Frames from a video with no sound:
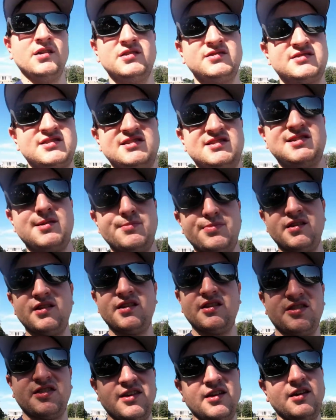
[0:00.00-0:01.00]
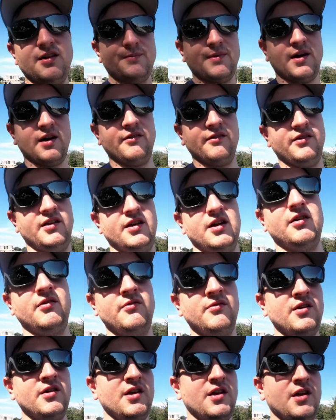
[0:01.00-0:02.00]
Just something to think about, you
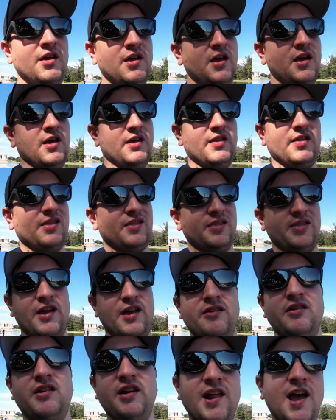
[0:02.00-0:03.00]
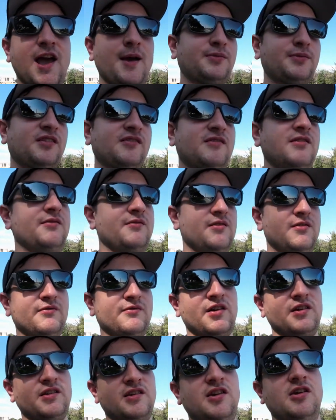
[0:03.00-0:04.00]
know. Now you can absolutely
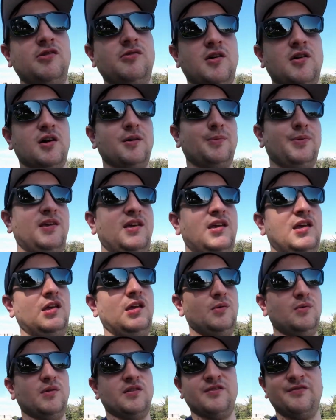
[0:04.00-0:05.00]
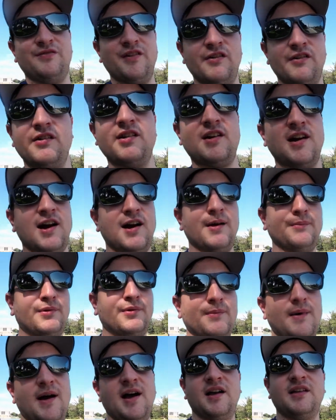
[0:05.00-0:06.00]
run QRP with very
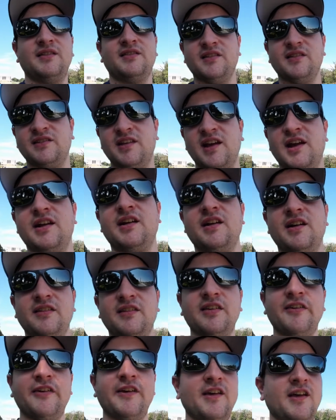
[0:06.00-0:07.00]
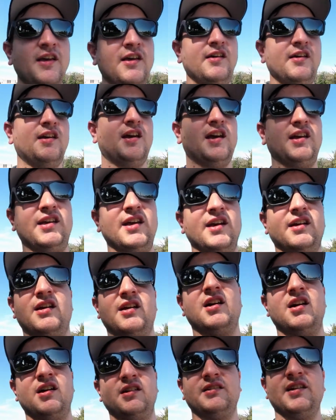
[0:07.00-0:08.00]
compromised antennas and get
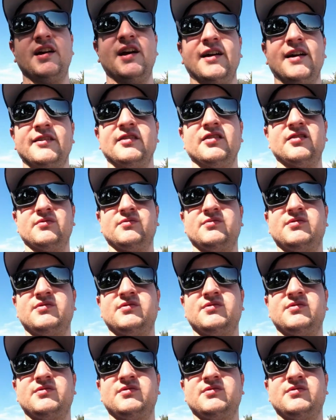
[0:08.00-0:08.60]
contacts.